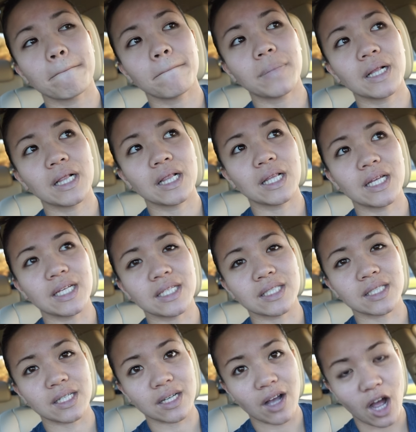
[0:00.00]

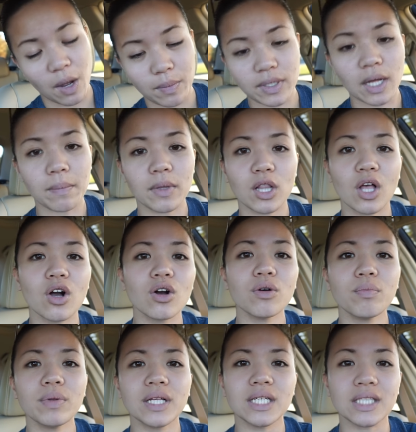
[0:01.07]
Please comment down
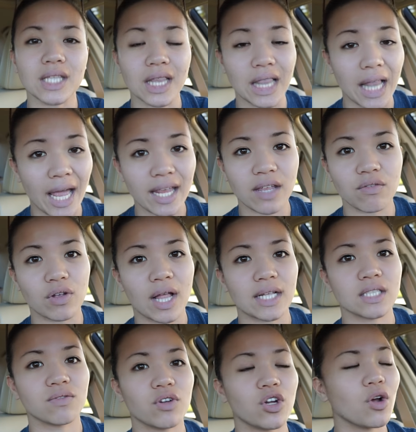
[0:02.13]
below. Please like if you like
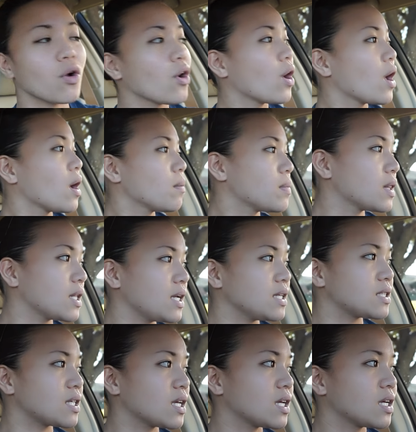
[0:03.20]
this video.
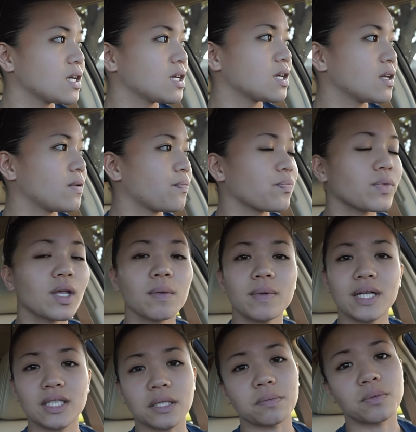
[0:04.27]
Please
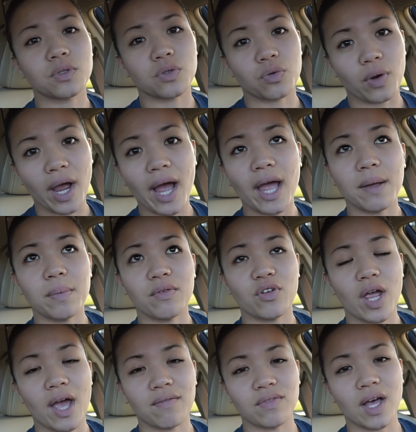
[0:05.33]
subscribe if
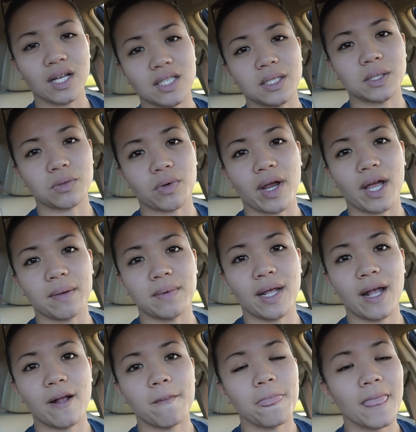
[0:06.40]
you have not subscribed
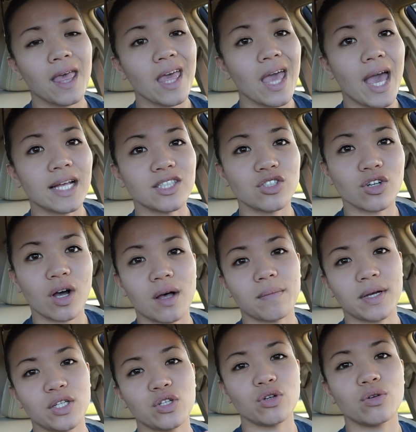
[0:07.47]
yet. And to all
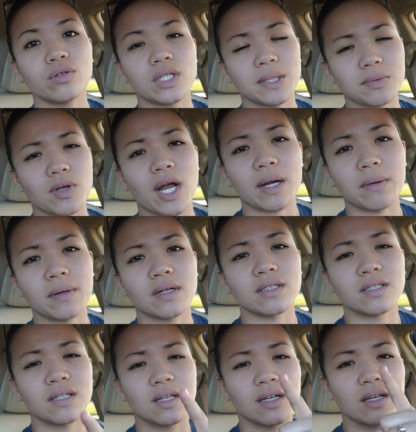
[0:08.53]
my new
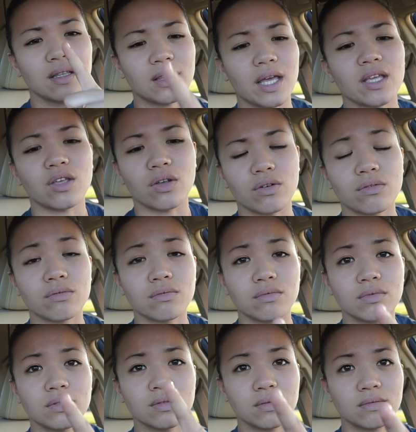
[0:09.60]
subscribers, thank you.
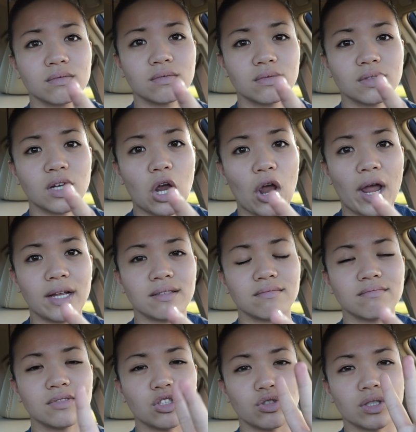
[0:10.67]
Alright,
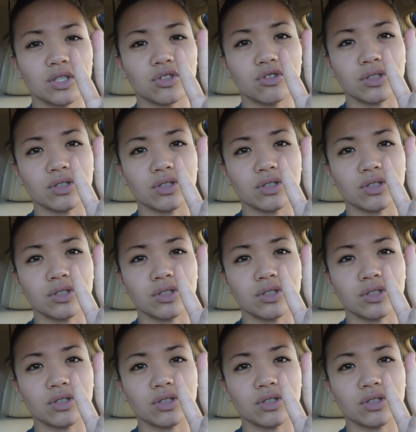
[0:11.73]
deuces